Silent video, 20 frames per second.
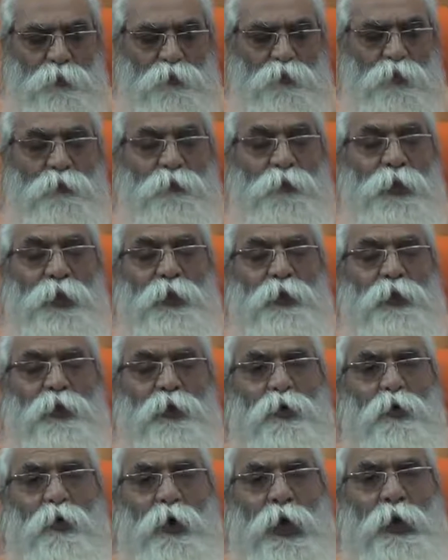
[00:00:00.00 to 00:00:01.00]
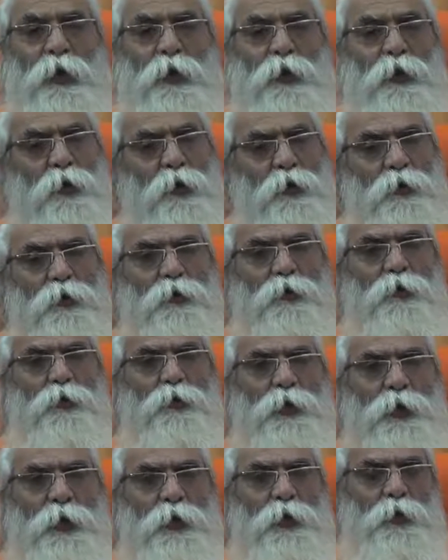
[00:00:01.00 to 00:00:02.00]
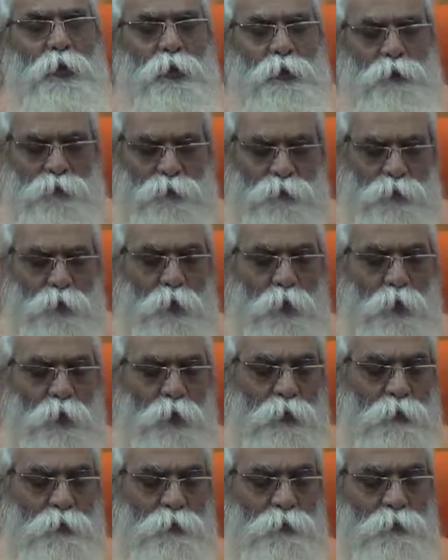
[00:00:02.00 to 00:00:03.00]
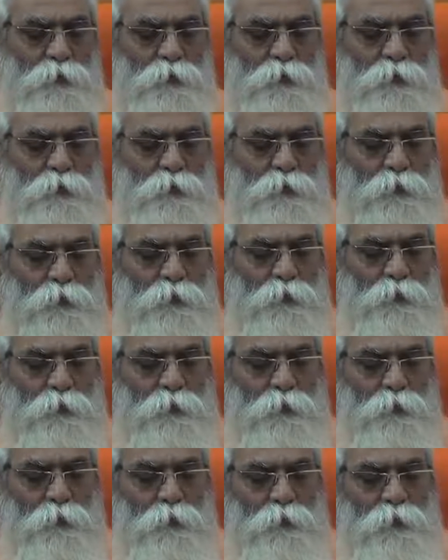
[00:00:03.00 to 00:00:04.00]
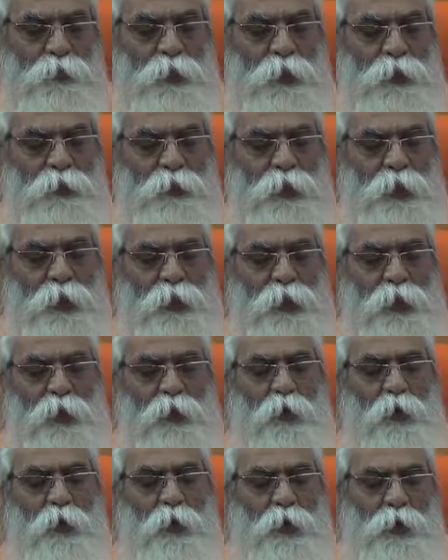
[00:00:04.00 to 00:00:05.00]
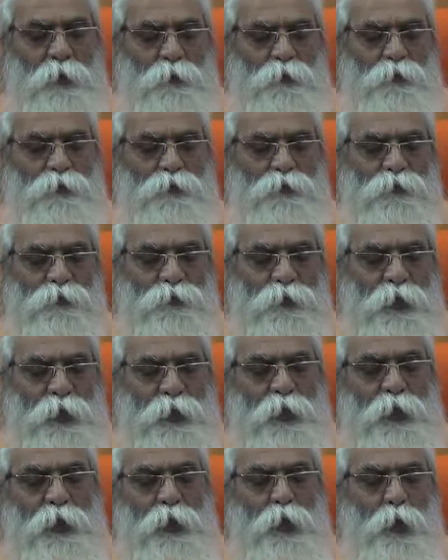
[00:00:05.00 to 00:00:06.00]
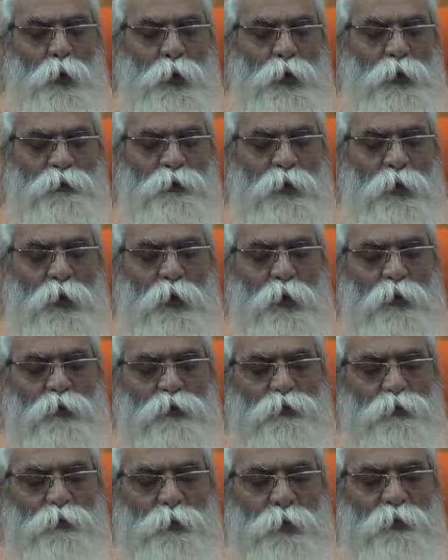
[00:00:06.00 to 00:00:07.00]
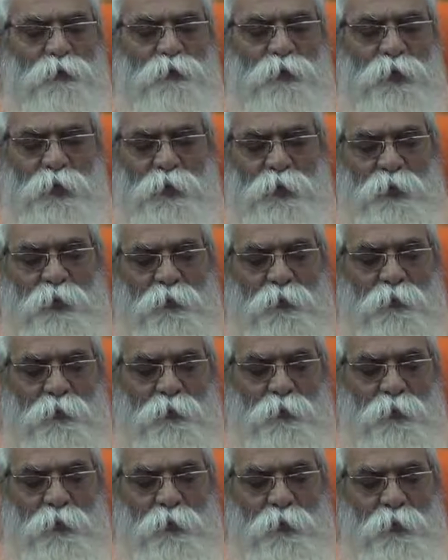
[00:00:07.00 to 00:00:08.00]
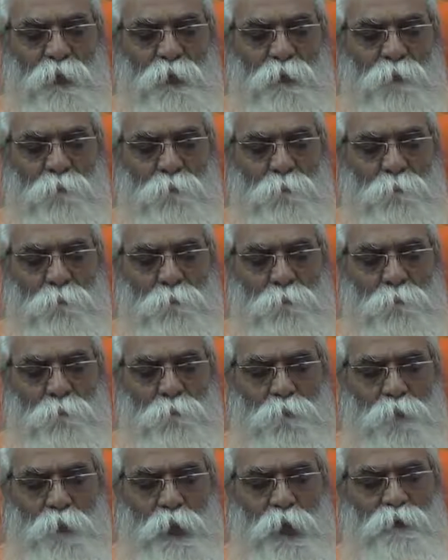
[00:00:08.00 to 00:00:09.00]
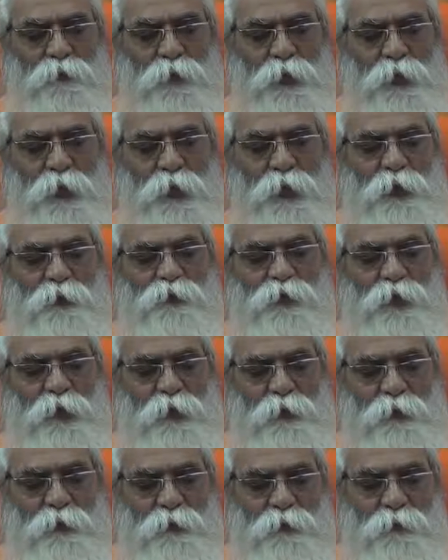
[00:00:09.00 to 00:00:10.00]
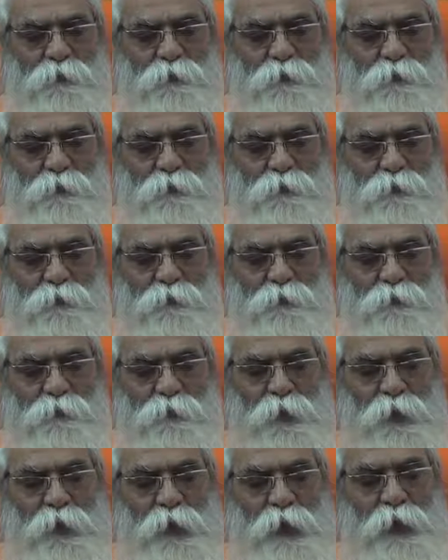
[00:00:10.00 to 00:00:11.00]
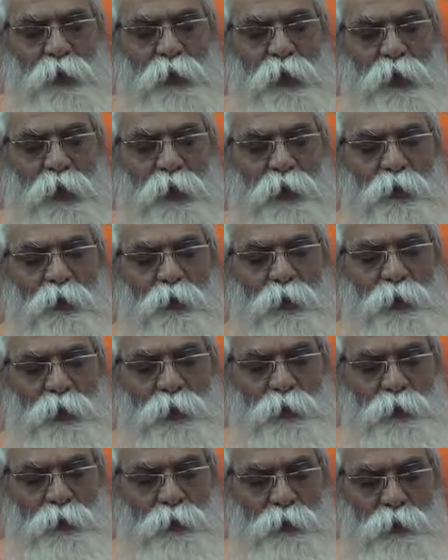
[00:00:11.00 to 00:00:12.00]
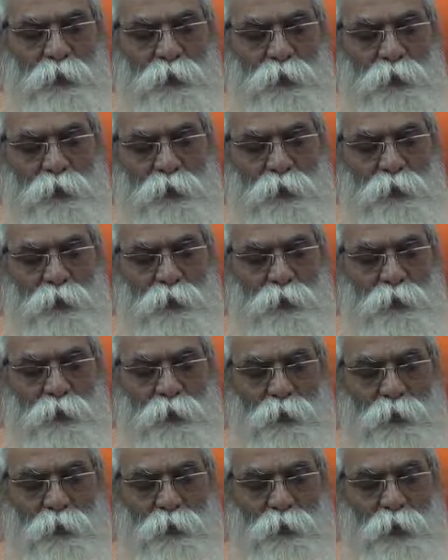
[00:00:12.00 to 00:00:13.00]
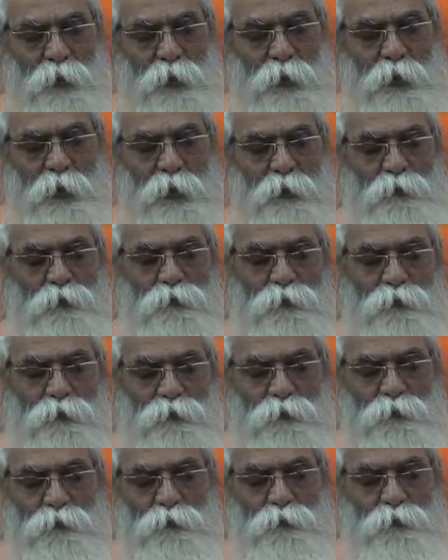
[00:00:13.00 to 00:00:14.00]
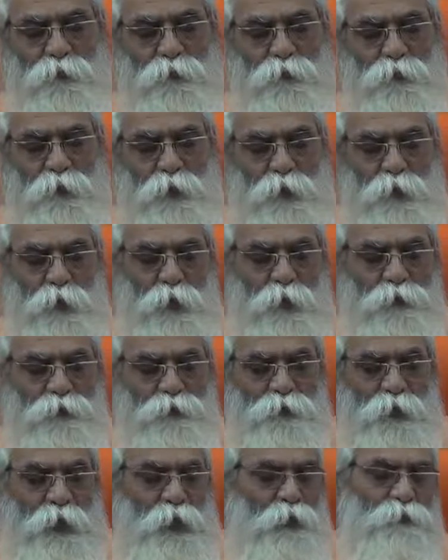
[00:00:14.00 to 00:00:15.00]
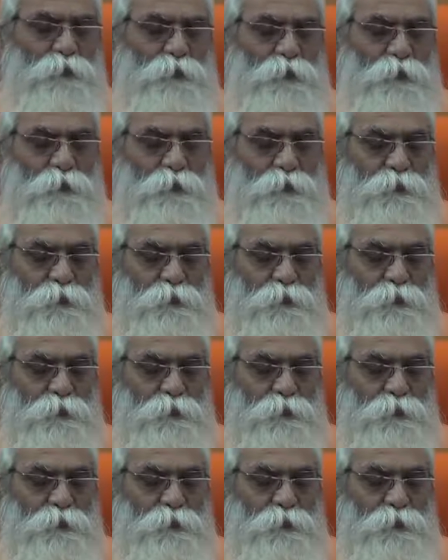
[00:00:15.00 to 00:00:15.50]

So when you are not knowing your soul, then the ego comes. The ego is a conspiracy of the nature and unknowing of yourself.